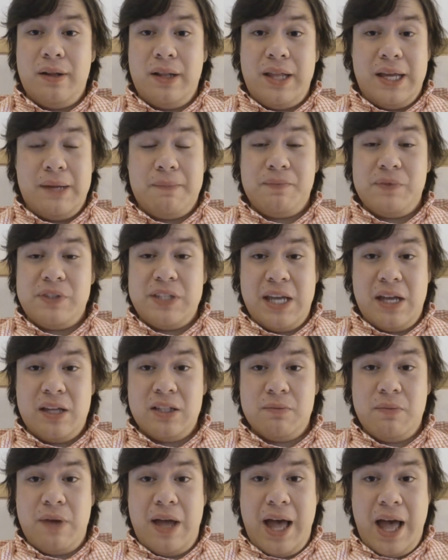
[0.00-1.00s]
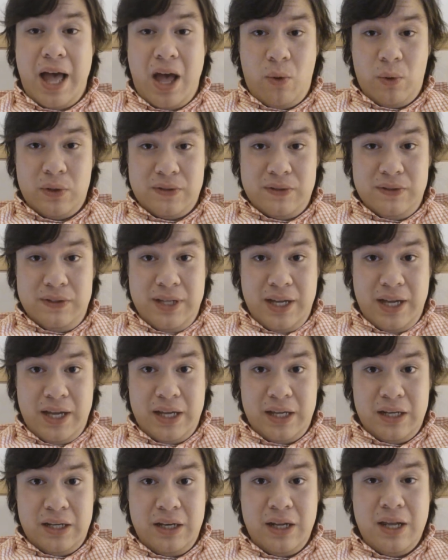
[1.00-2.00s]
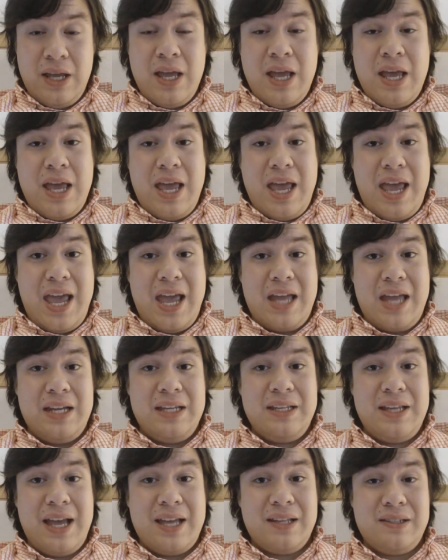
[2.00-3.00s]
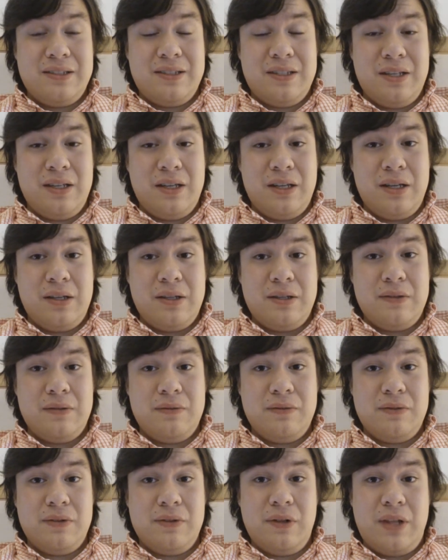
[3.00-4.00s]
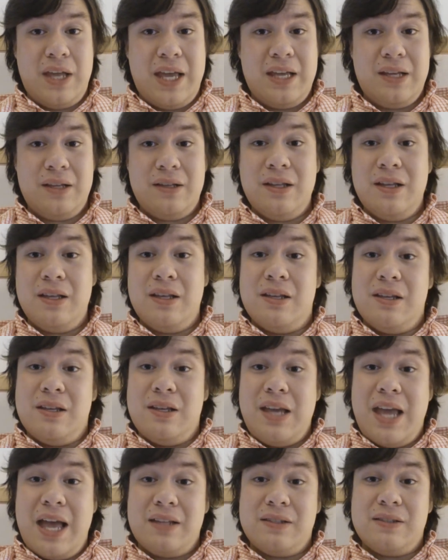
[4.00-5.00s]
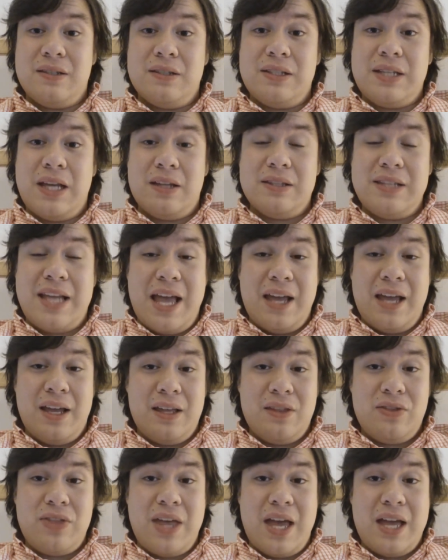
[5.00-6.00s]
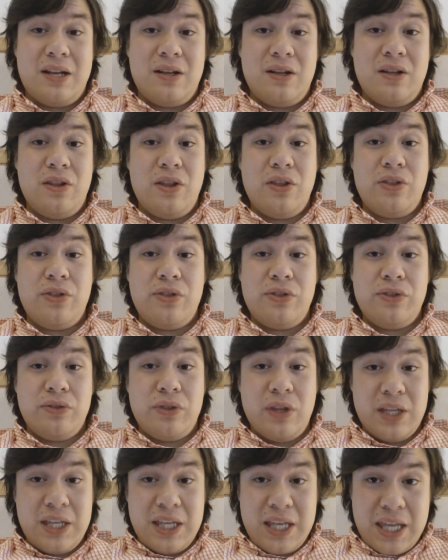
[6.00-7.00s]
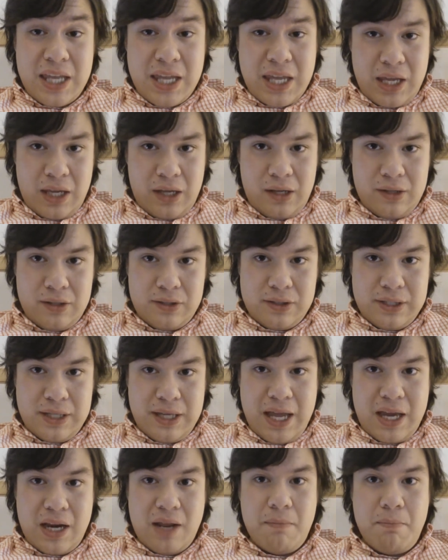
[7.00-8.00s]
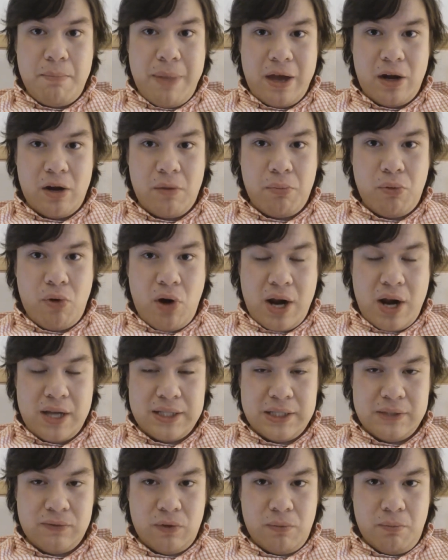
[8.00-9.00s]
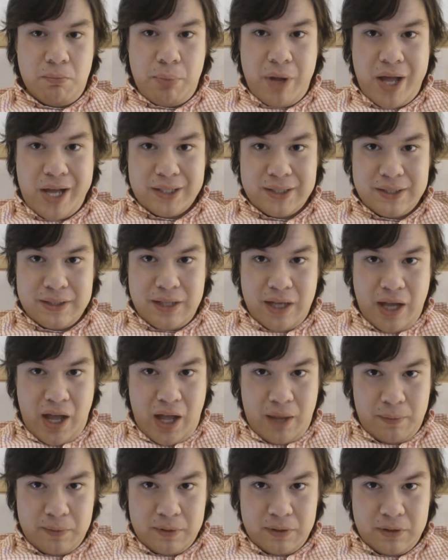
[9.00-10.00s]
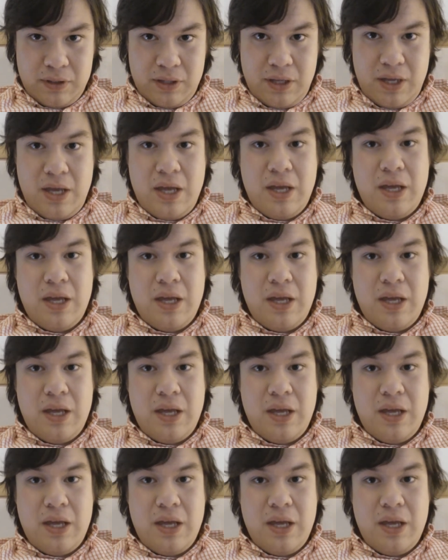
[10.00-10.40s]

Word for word: like tells him how it's done and he has to like he has to tell Daggett that the, the key to getting better prices from box tops